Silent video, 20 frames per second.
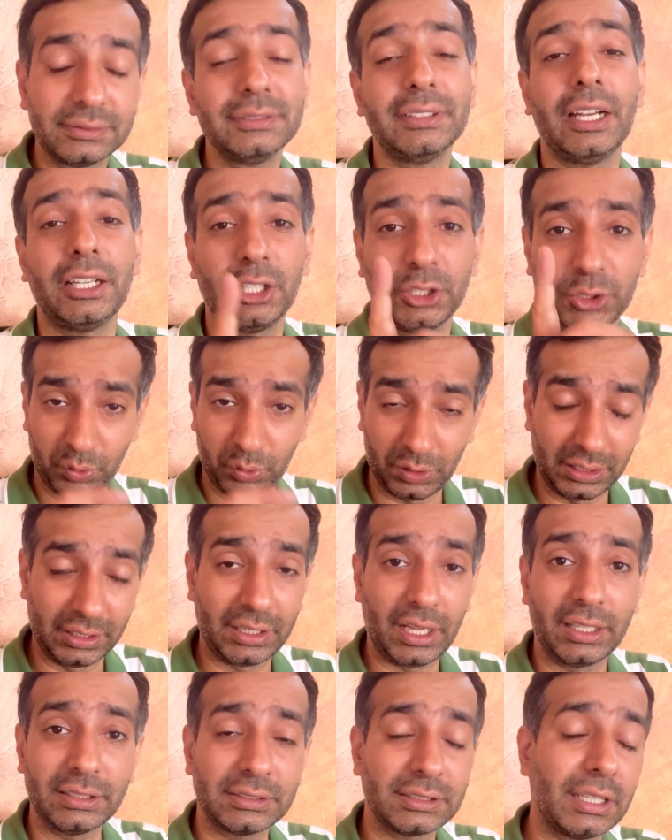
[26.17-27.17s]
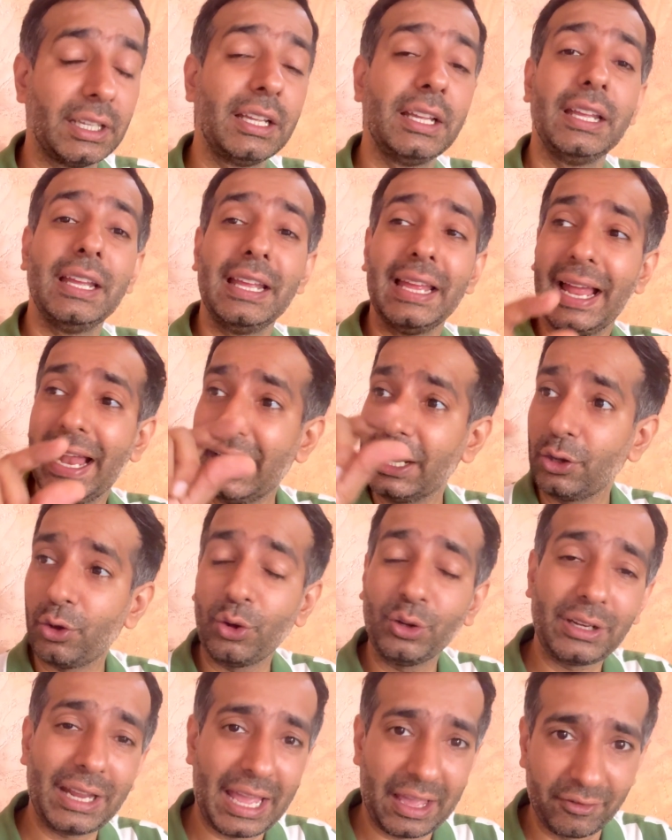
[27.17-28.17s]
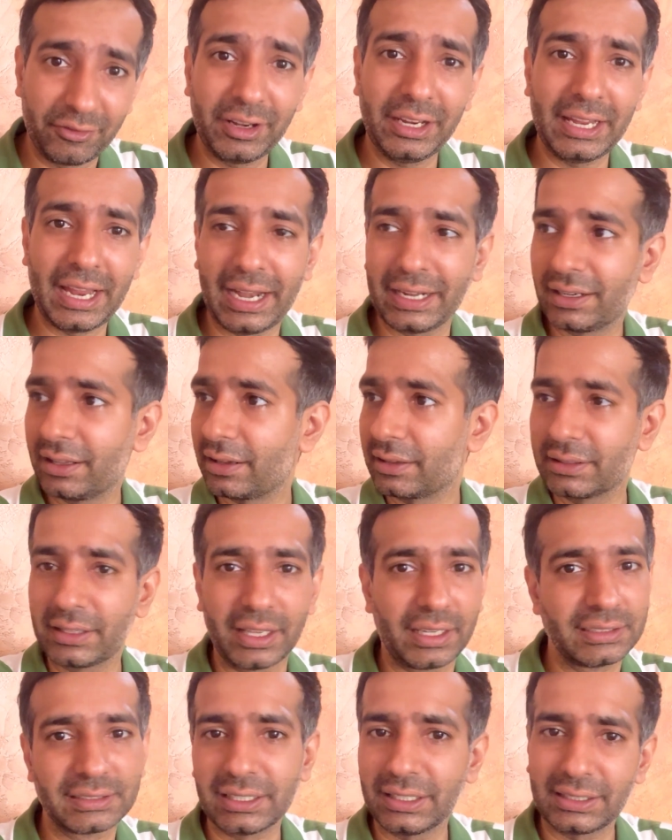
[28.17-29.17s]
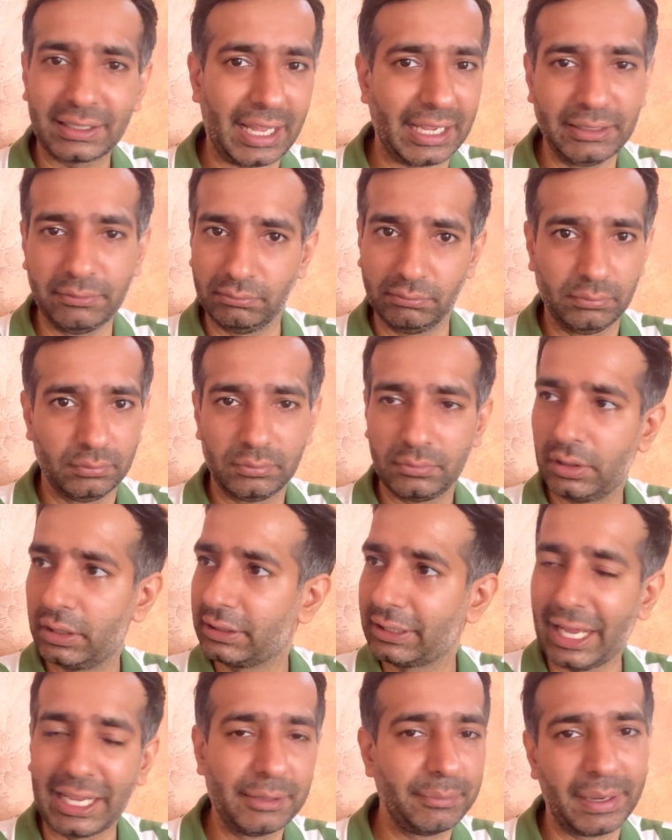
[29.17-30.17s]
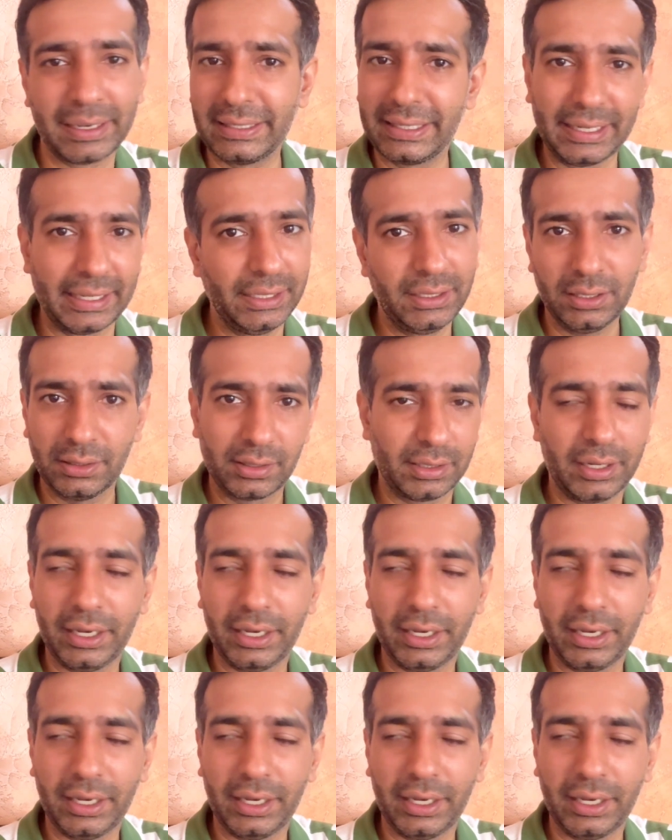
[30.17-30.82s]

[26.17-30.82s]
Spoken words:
That one task. And on every header, there is a time and date,